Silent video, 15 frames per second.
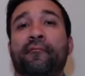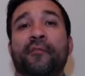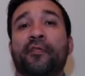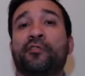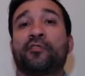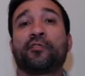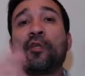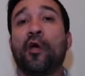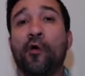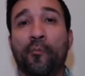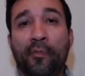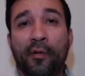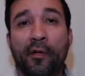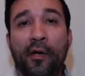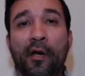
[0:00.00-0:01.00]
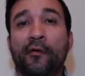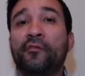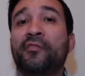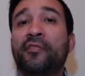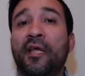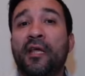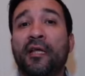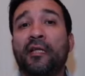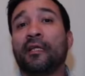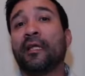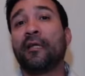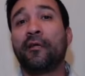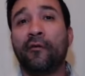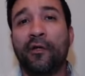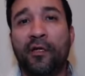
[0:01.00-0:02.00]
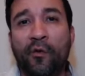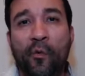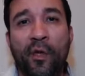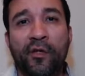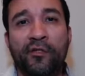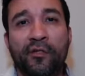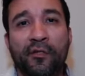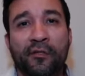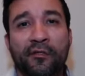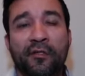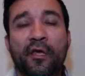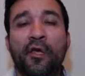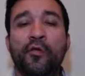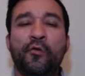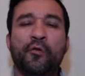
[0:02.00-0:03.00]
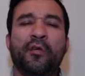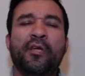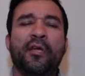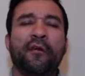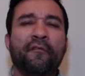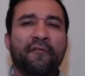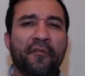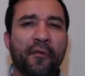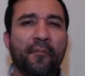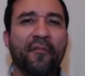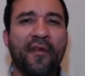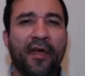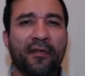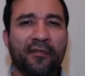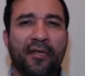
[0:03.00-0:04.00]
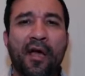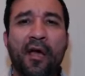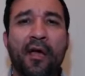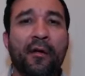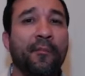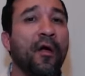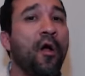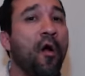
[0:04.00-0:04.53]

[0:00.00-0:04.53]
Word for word: slope, understanding linear equations. You give them that time.